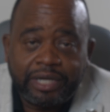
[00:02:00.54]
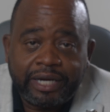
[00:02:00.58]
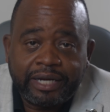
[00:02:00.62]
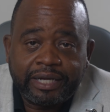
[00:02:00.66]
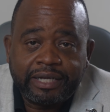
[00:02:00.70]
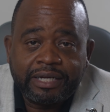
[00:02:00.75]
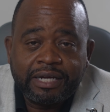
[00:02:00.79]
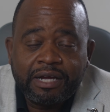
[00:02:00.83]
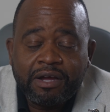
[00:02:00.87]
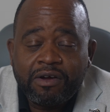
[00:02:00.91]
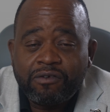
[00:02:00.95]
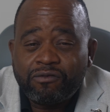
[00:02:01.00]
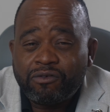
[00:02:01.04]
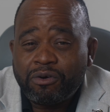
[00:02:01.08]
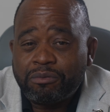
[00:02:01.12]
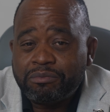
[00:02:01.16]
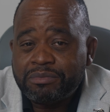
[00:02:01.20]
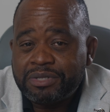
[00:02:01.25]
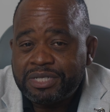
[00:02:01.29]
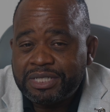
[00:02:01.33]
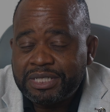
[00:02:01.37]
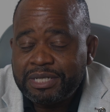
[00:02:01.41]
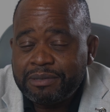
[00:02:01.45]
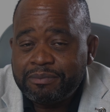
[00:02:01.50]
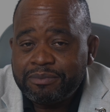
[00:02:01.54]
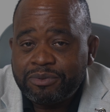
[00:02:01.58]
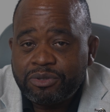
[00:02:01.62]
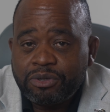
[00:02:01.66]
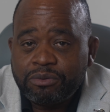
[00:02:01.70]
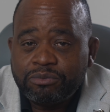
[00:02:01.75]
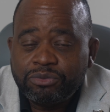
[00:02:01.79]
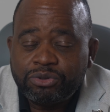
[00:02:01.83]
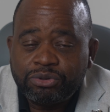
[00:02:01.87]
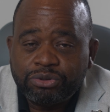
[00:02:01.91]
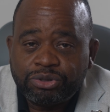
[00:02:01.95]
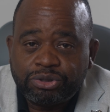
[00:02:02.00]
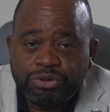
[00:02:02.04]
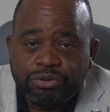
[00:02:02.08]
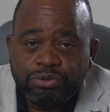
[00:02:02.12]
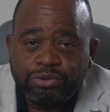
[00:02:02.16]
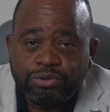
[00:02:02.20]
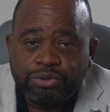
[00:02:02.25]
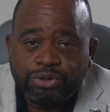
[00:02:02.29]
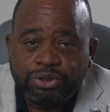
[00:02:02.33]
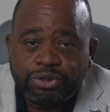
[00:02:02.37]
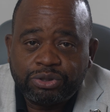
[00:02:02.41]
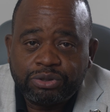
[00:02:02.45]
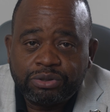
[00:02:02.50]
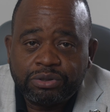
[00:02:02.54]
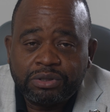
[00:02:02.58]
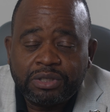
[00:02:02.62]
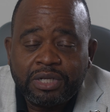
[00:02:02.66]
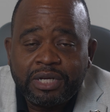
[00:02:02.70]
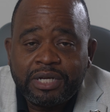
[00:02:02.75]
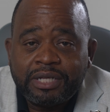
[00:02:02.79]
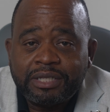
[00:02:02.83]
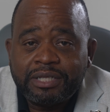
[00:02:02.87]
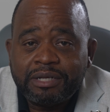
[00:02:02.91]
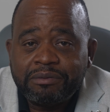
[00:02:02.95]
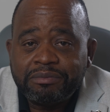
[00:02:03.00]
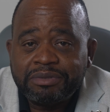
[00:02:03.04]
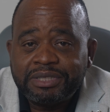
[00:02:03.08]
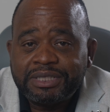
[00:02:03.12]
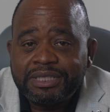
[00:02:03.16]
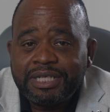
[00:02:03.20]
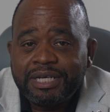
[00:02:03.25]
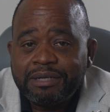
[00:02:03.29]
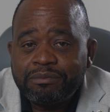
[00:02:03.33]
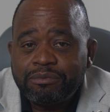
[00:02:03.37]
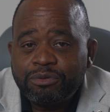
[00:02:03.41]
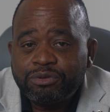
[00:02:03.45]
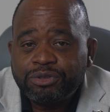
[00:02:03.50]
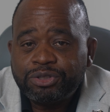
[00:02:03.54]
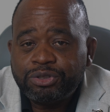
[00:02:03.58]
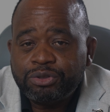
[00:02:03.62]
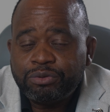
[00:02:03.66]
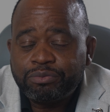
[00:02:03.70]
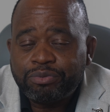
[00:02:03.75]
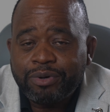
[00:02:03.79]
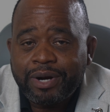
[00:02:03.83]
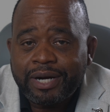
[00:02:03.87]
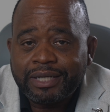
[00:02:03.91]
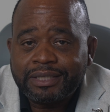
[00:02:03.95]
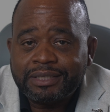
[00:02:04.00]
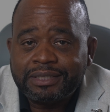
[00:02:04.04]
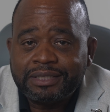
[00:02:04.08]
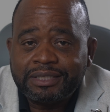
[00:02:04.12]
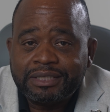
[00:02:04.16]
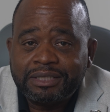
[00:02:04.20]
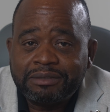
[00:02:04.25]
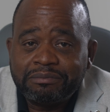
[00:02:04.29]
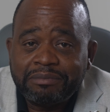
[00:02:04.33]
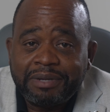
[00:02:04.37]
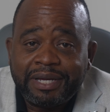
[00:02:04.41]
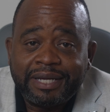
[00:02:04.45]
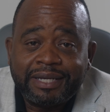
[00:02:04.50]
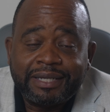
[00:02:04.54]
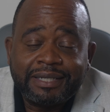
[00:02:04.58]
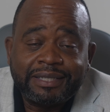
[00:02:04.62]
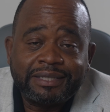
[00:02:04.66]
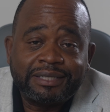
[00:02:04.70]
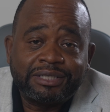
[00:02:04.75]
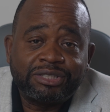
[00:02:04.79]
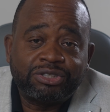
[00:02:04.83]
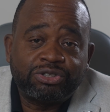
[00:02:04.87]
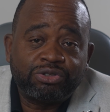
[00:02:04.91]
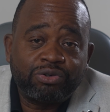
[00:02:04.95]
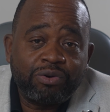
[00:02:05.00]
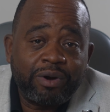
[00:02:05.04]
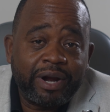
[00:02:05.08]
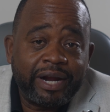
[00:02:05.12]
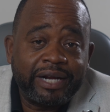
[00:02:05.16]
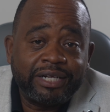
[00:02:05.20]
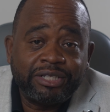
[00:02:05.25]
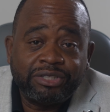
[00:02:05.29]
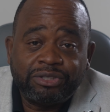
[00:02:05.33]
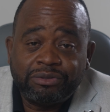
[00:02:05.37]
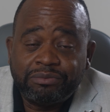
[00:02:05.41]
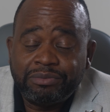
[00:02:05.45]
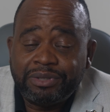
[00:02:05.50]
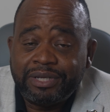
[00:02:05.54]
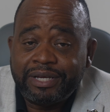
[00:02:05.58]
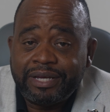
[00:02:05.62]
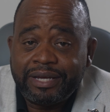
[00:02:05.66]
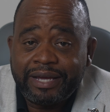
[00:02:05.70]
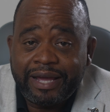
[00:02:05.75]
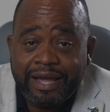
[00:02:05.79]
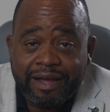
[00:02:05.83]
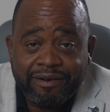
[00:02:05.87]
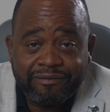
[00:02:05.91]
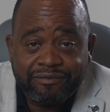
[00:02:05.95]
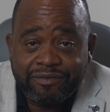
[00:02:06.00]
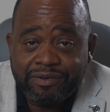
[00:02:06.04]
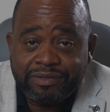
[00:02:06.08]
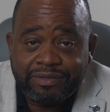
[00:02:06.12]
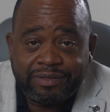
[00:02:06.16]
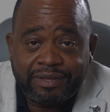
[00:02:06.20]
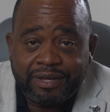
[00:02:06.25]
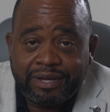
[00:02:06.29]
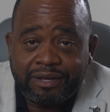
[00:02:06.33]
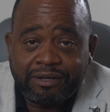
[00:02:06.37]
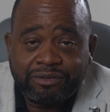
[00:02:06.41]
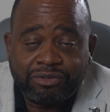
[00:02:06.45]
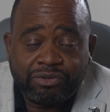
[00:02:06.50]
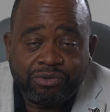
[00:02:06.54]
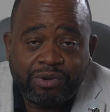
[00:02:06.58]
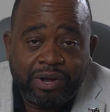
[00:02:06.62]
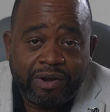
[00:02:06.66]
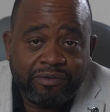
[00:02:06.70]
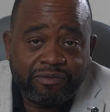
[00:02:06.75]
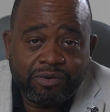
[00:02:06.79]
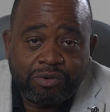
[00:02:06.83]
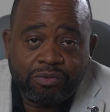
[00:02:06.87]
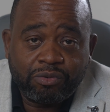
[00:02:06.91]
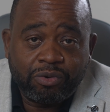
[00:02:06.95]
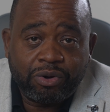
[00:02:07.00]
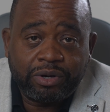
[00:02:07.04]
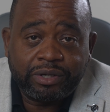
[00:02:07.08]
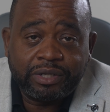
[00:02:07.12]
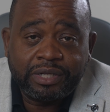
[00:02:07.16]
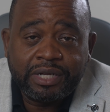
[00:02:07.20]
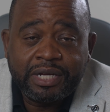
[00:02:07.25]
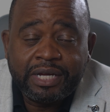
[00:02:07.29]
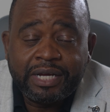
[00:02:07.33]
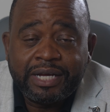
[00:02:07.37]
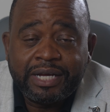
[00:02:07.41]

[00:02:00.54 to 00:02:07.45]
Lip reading: like from symptom to solution? The mistake most new practices make is trying to be everything to everyone.